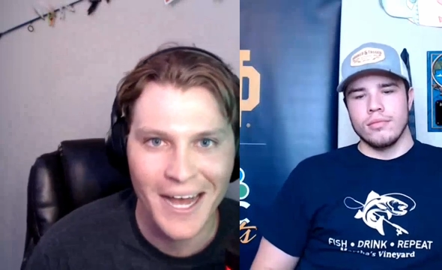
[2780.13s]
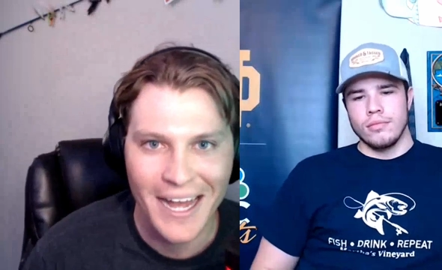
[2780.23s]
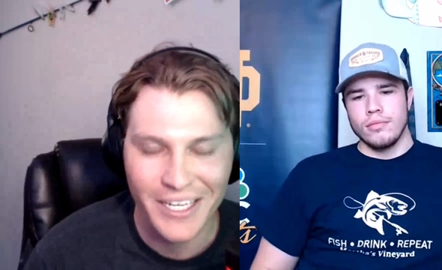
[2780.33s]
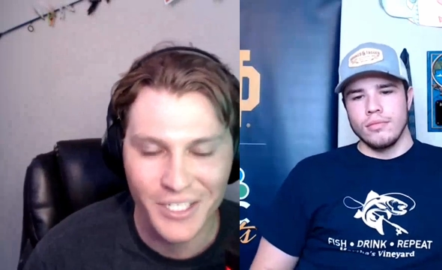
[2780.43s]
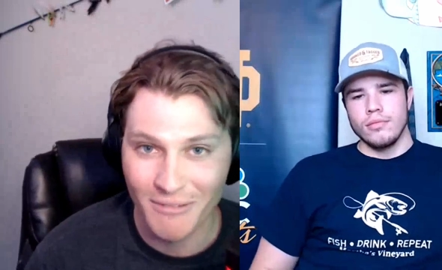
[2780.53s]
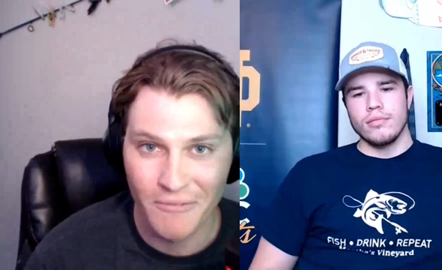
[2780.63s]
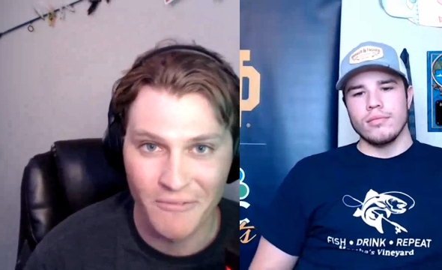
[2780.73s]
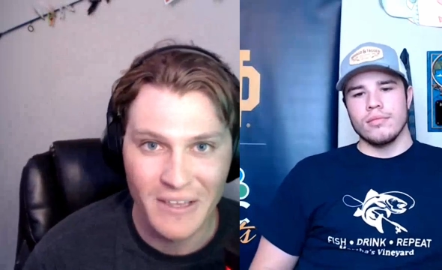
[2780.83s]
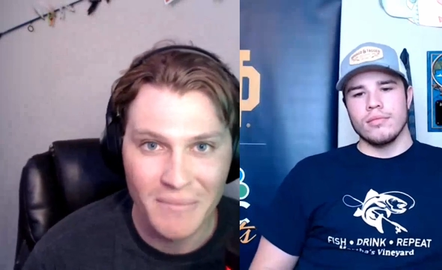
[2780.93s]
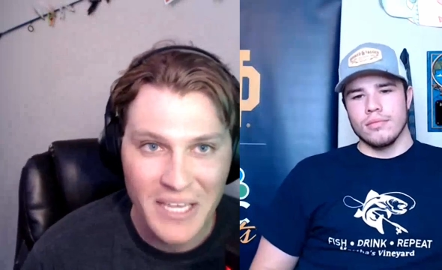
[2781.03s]
Speaker 1: Uh, I do
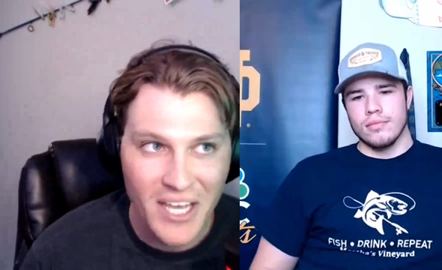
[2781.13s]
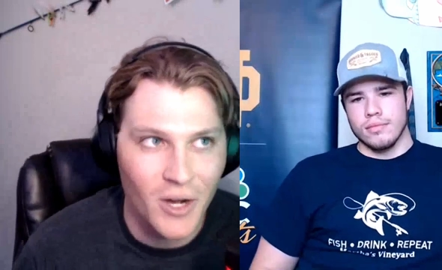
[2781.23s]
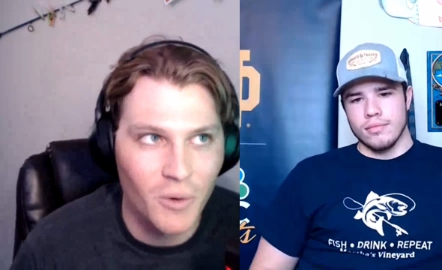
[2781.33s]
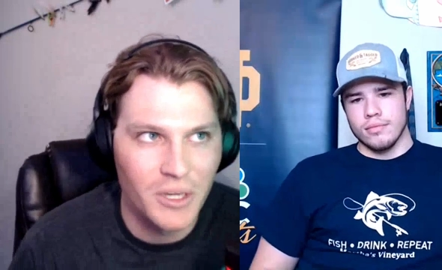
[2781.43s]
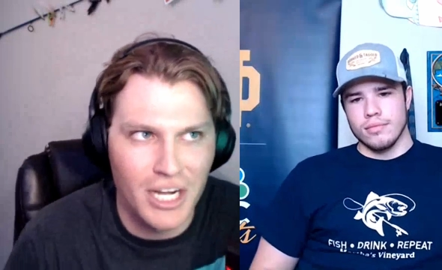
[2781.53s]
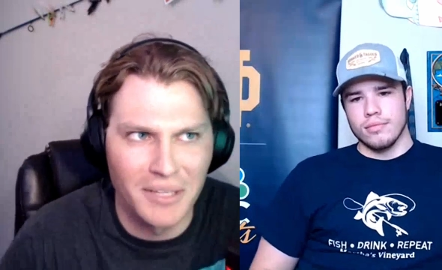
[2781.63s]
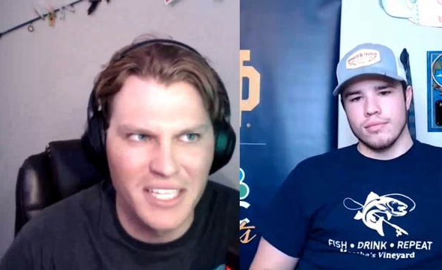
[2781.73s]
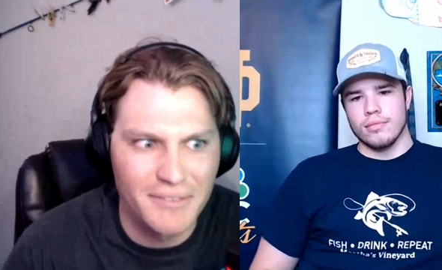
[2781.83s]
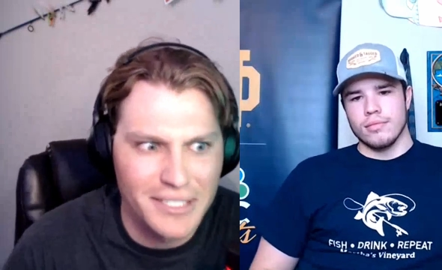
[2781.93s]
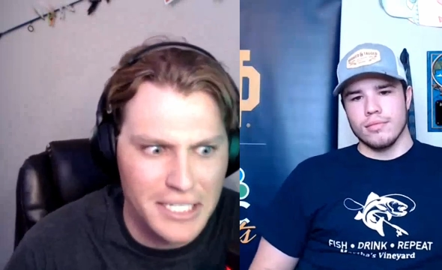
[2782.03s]
have a Vimeo, which
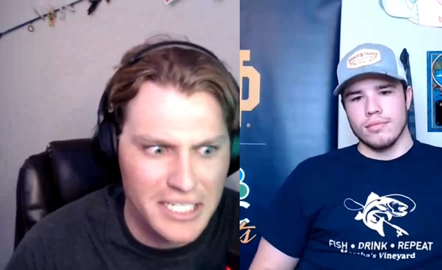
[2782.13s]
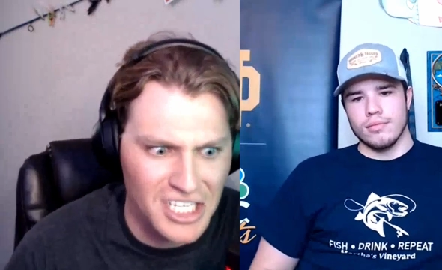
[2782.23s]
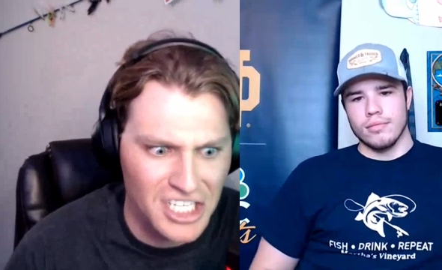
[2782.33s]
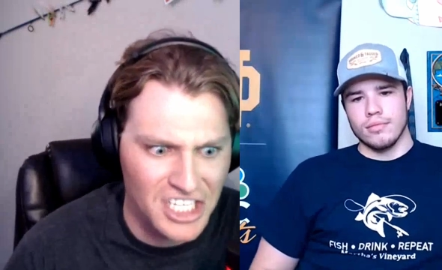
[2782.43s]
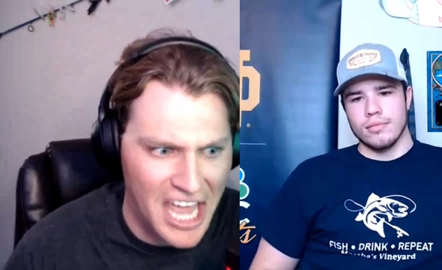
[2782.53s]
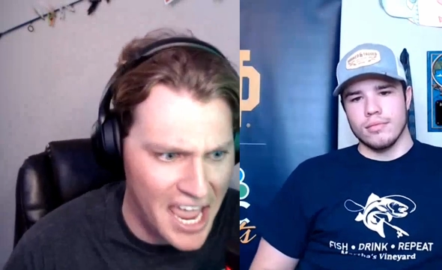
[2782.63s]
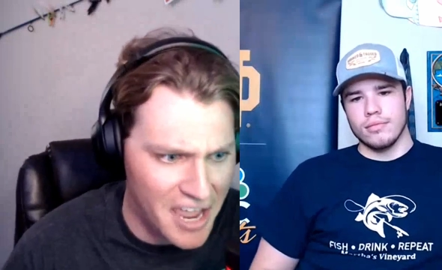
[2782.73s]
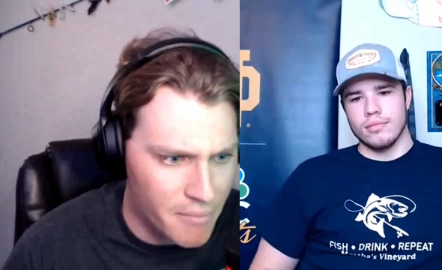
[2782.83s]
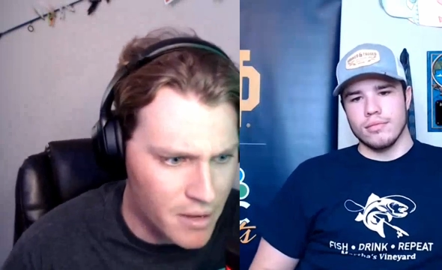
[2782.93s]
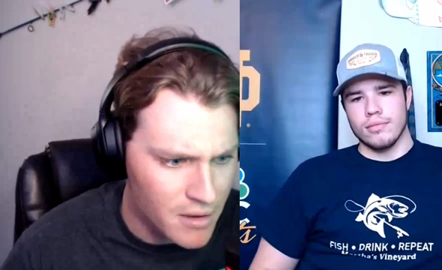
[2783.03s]
I believe is the
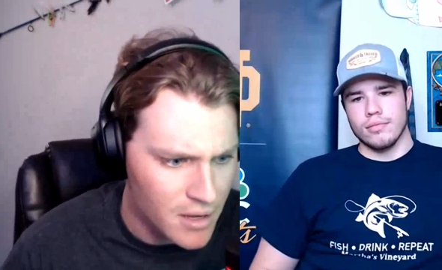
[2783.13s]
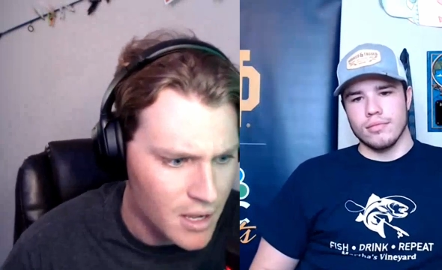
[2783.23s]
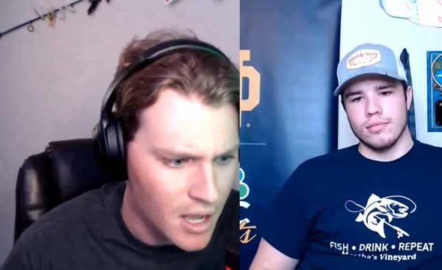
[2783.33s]
same